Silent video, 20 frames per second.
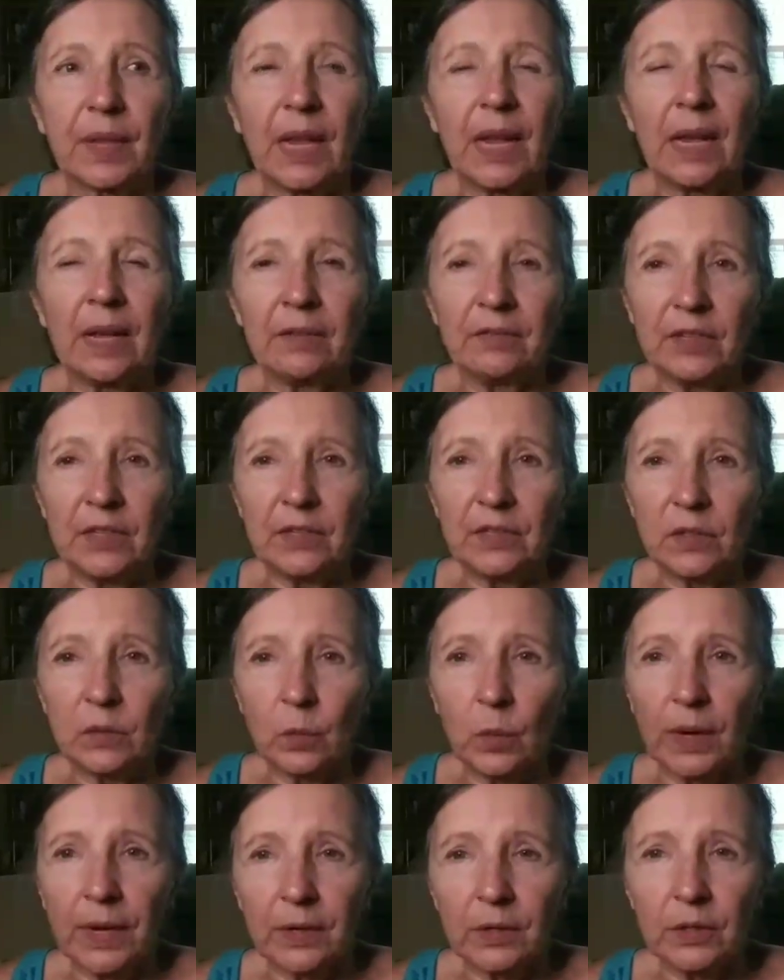heavy
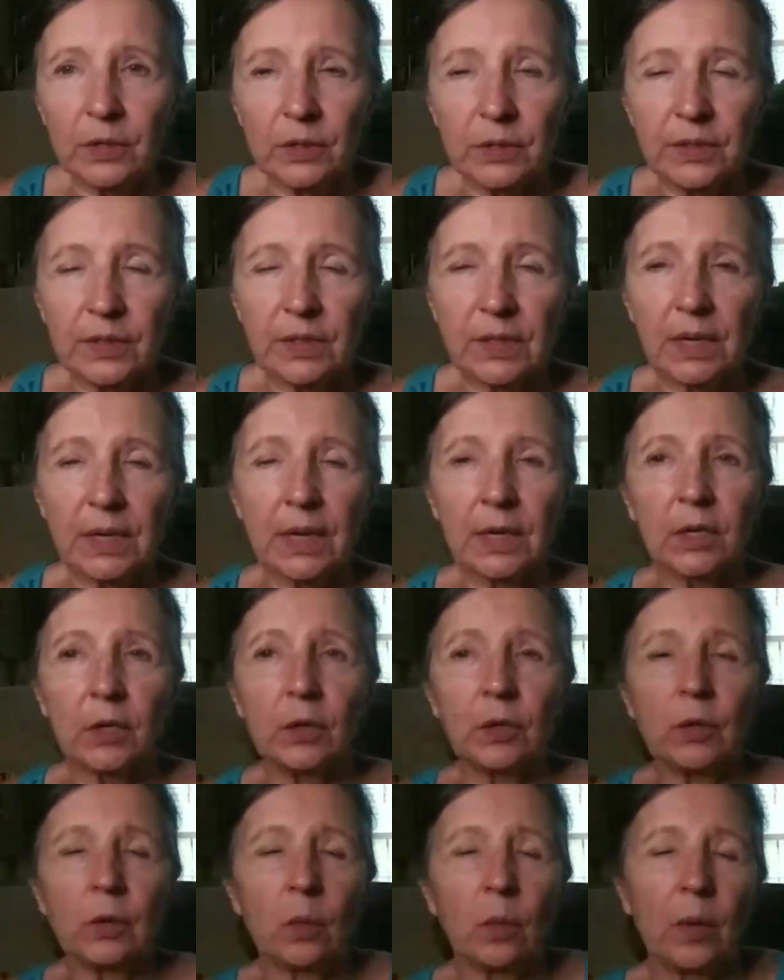sweaters that I
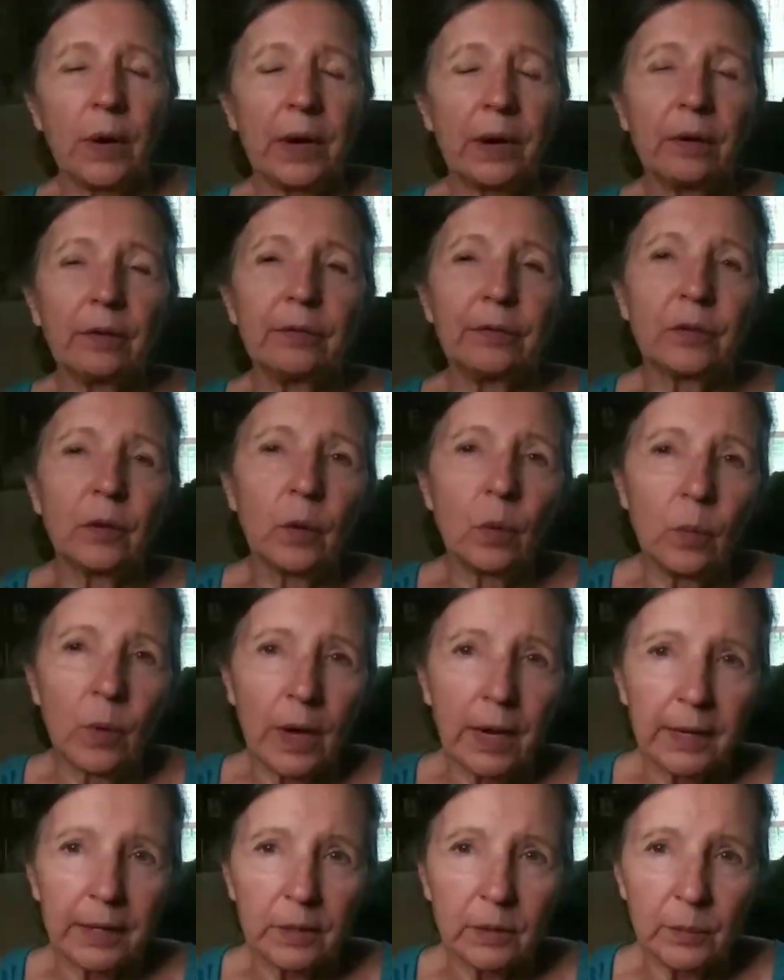couldn't wear for a
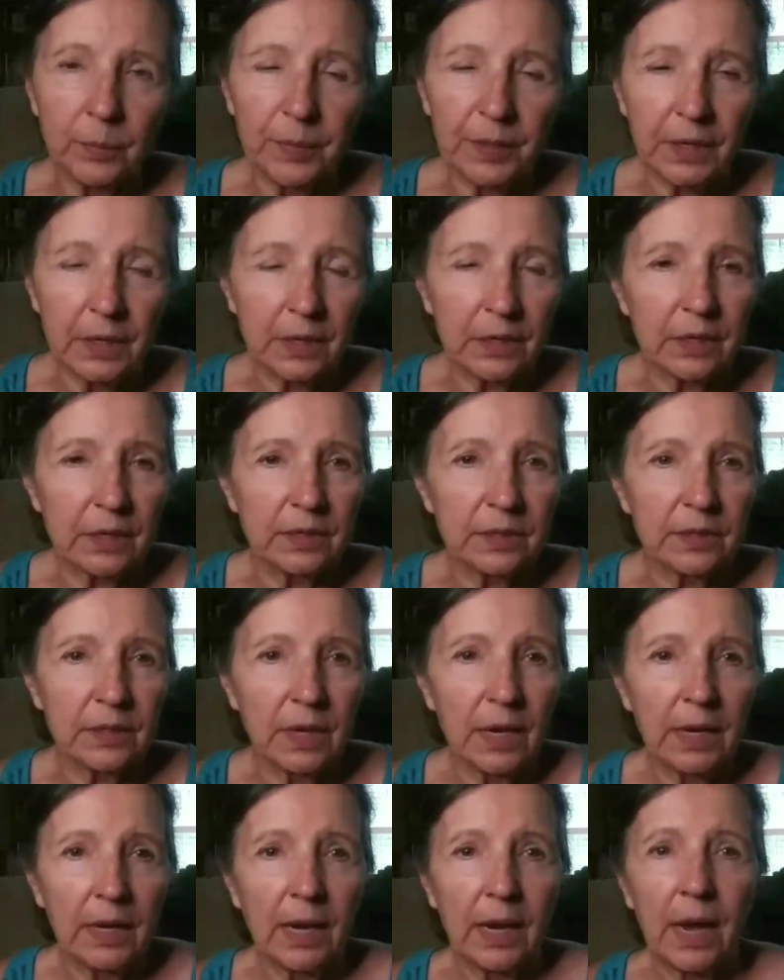while because
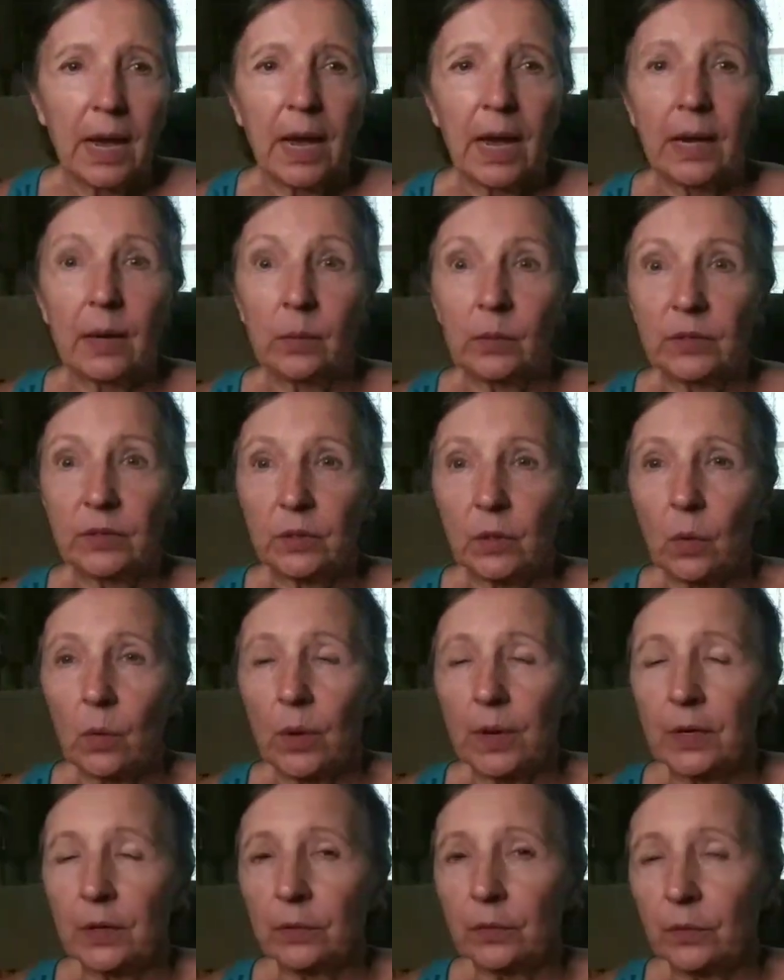I was
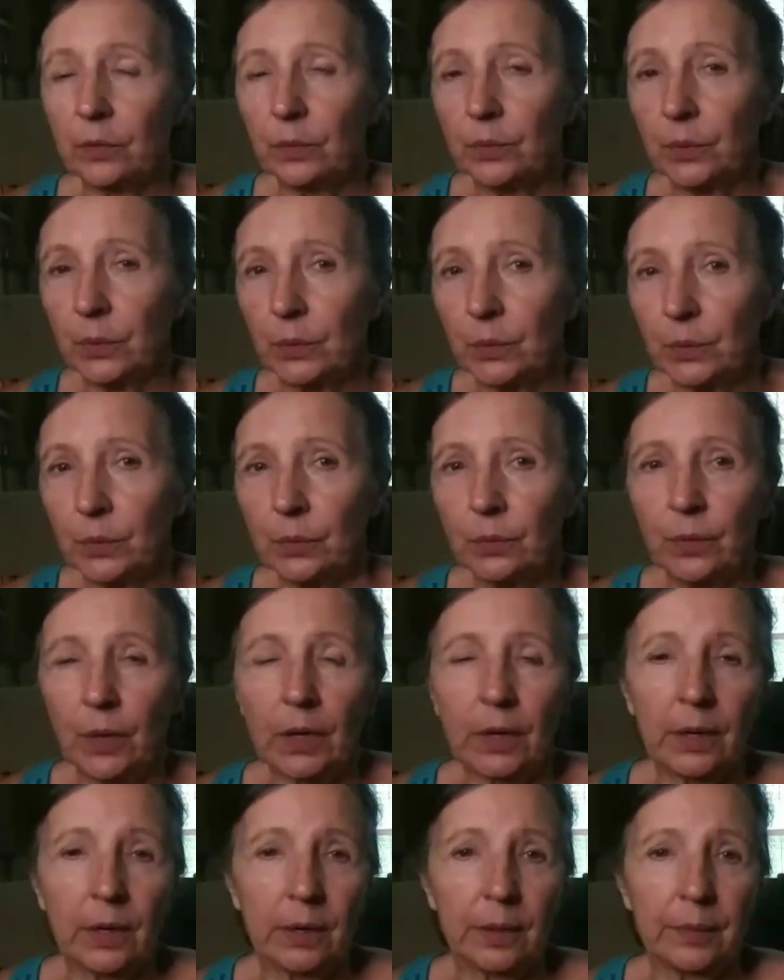going through
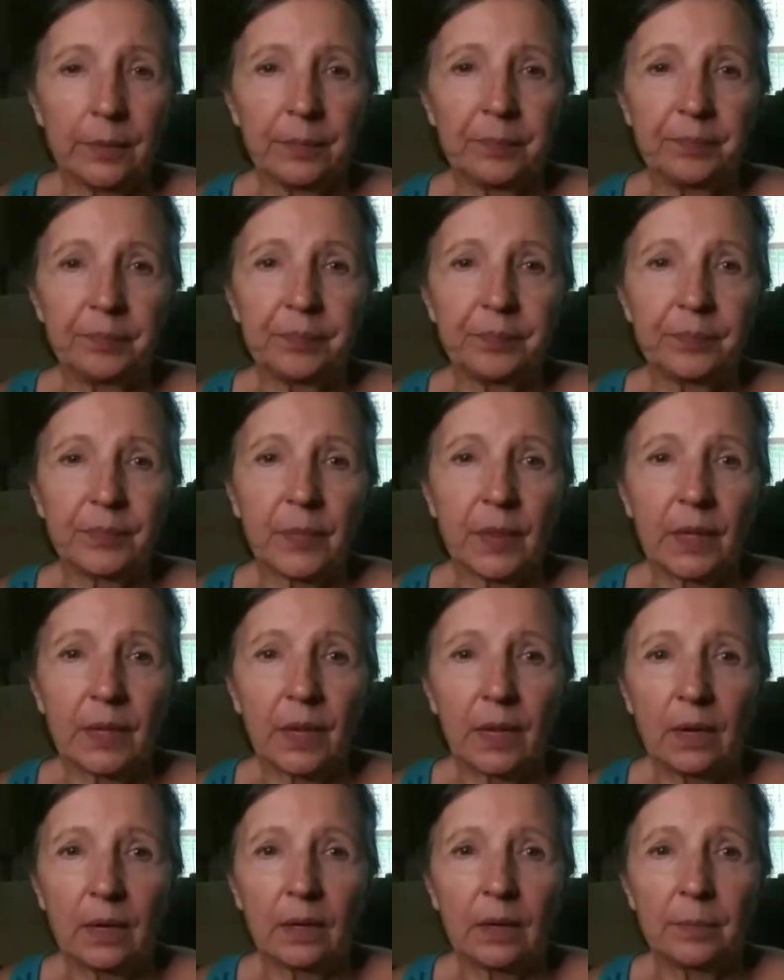um,
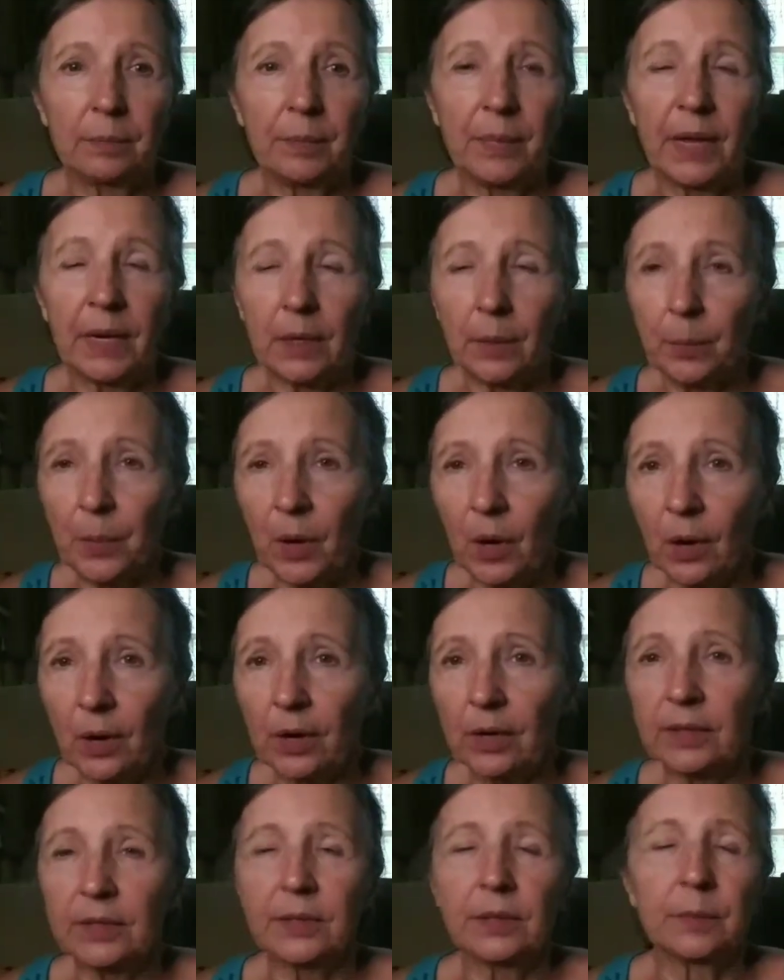uh,
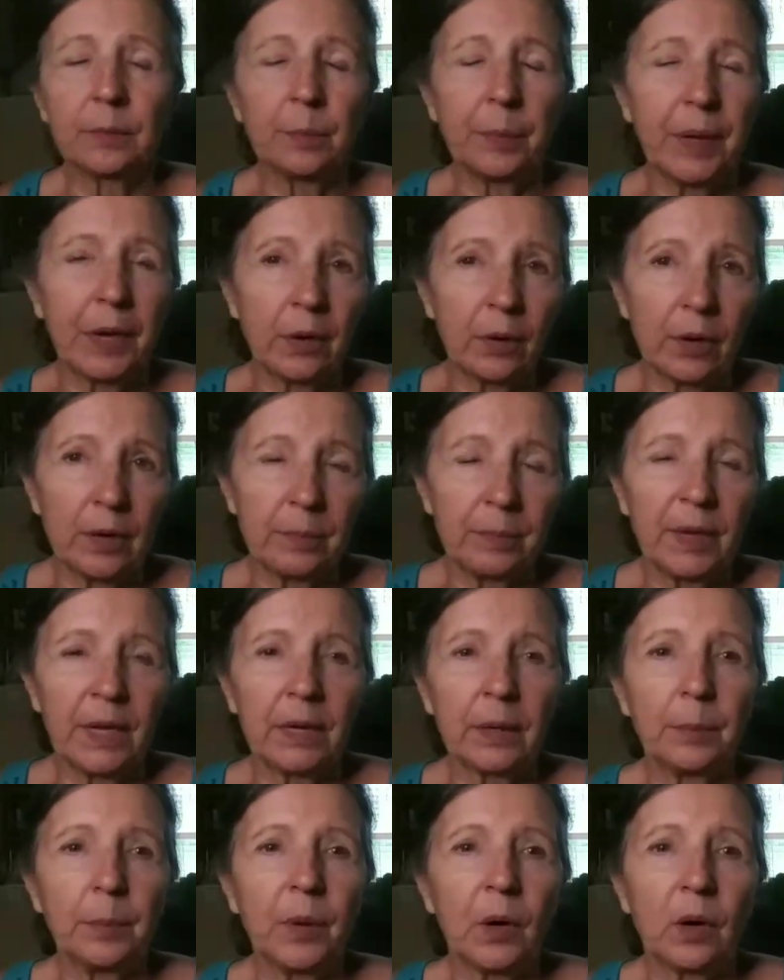menopause and
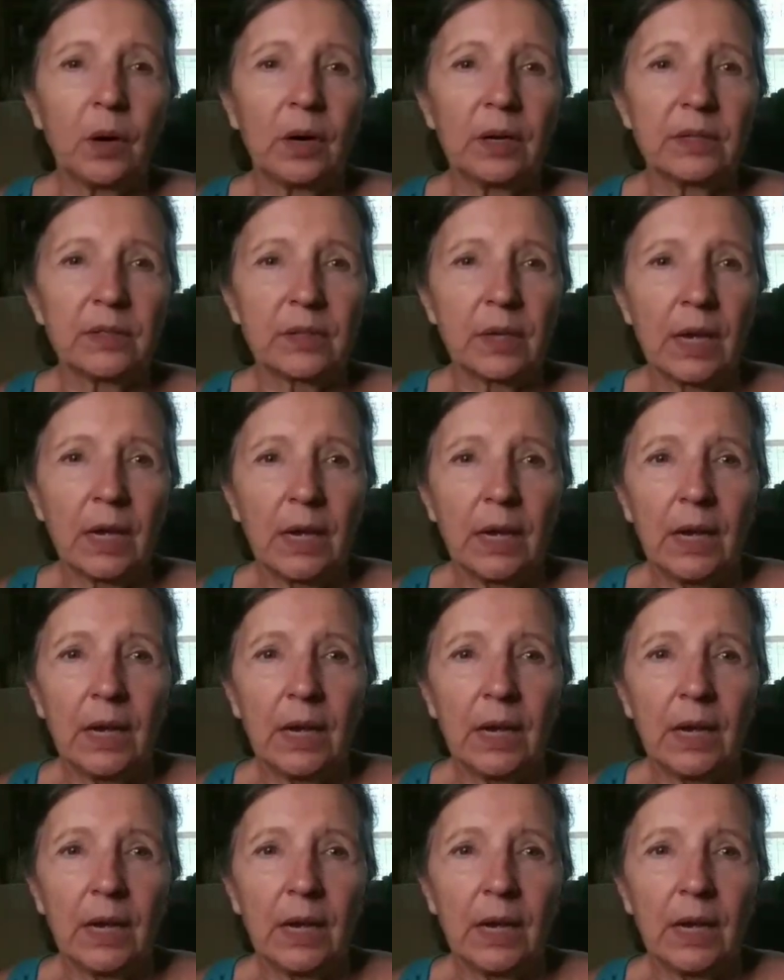perimenopause,